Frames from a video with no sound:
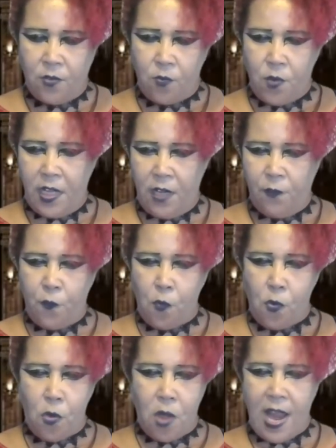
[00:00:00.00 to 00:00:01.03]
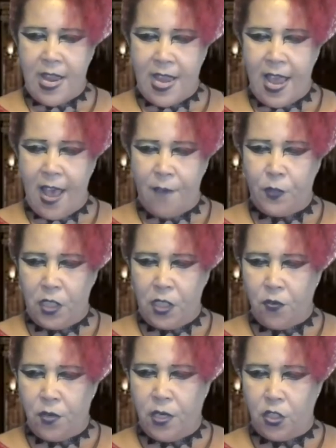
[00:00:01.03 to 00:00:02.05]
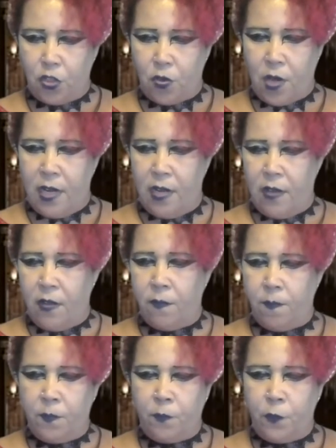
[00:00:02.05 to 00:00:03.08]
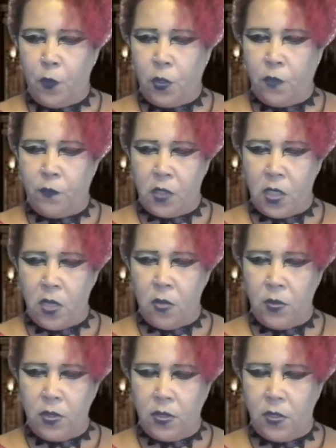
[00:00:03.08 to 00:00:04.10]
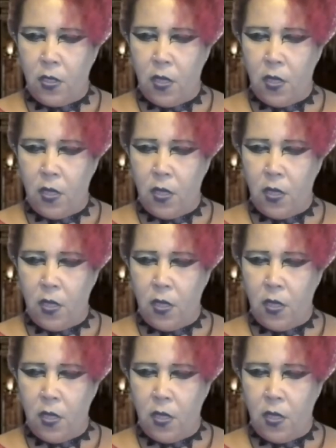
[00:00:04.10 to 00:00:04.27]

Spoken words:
waiting for a cafeteria tray full of toast,